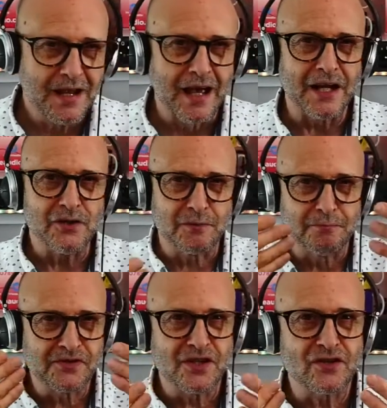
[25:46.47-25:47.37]
and you can
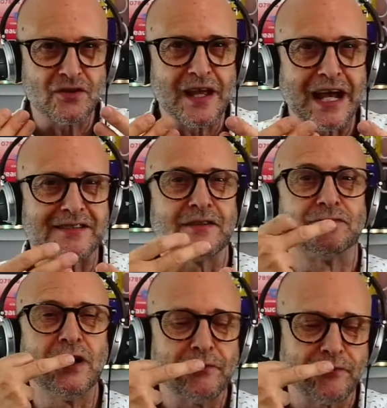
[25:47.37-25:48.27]
position that
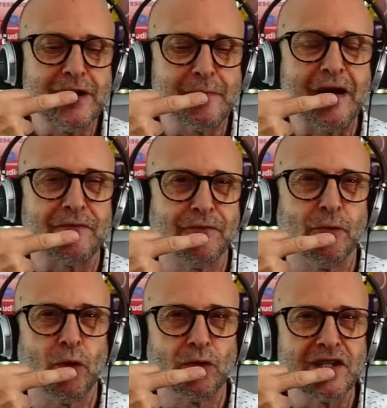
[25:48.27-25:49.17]
roughly about
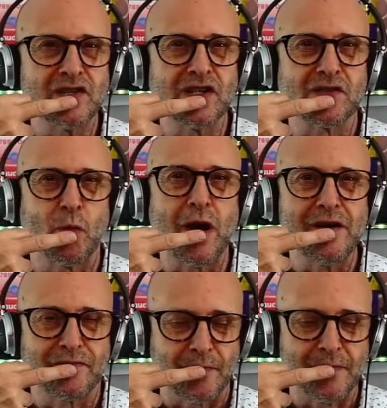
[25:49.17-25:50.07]
4 inches away
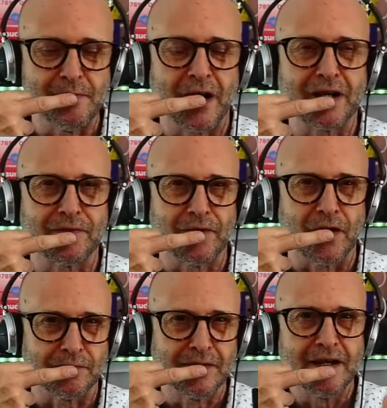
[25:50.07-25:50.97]
from the
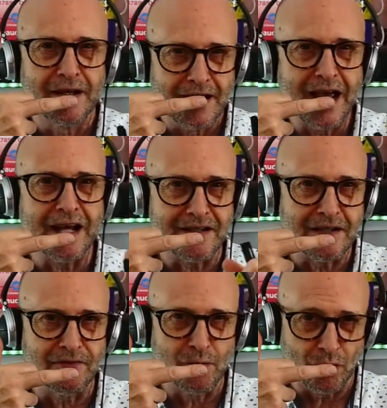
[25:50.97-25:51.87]
microphone head,
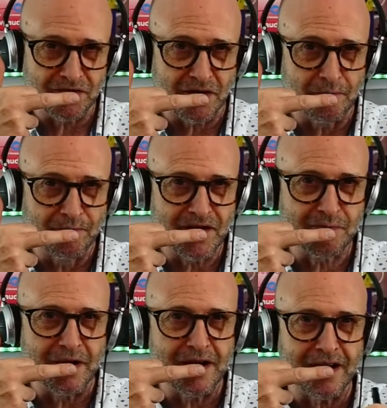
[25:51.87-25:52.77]
if you will, so this
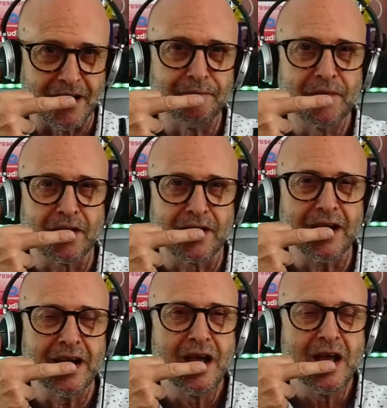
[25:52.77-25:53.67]
bit here,
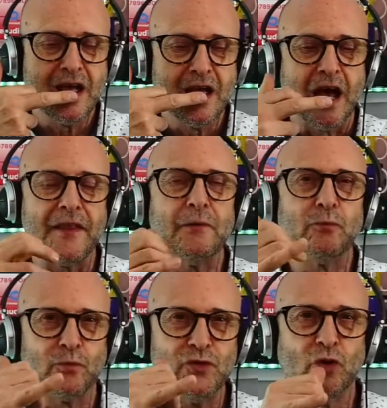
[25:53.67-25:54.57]
okay? And
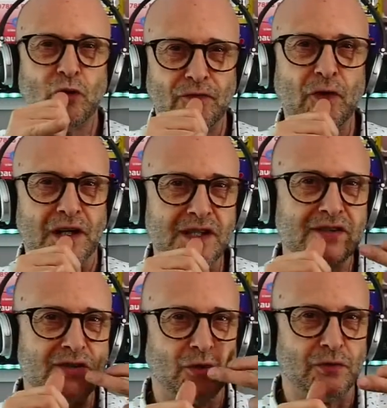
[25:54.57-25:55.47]
then your
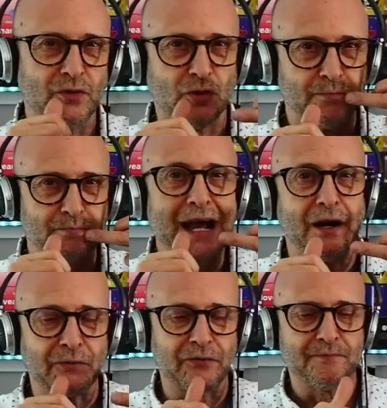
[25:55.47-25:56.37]
voice, your
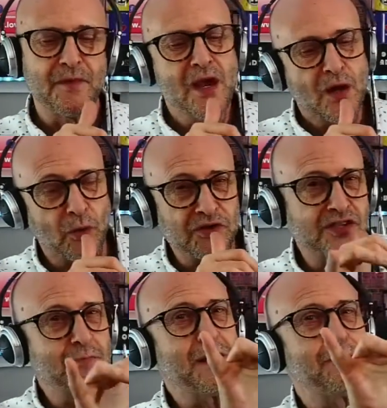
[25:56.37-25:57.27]
mouth, wants to
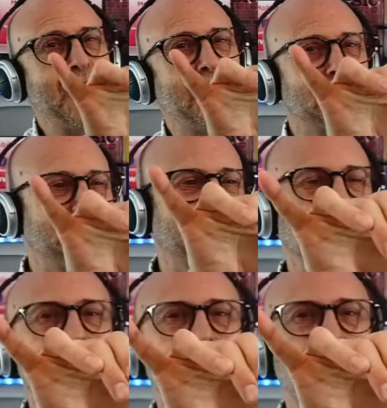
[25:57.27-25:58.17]
be about
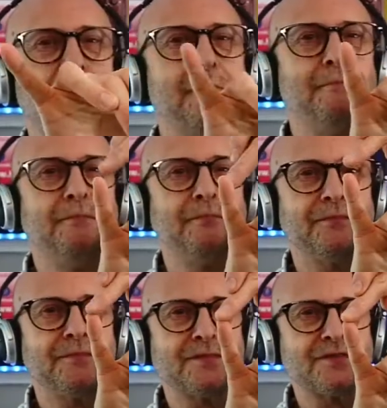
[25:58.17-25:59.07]
thumb
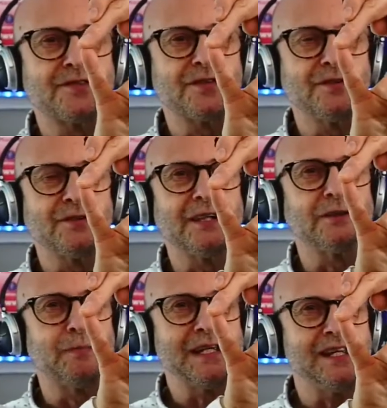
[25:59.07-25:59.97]
to little
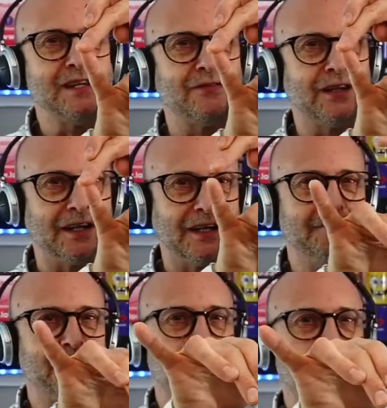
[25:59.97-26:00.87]
pinky finger,
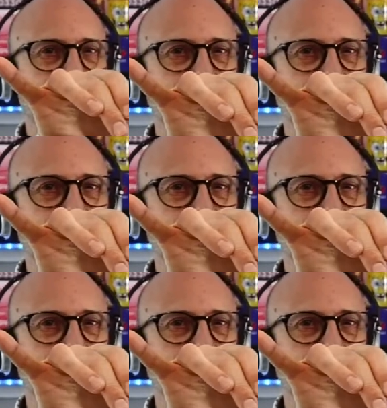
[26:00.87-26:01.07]
so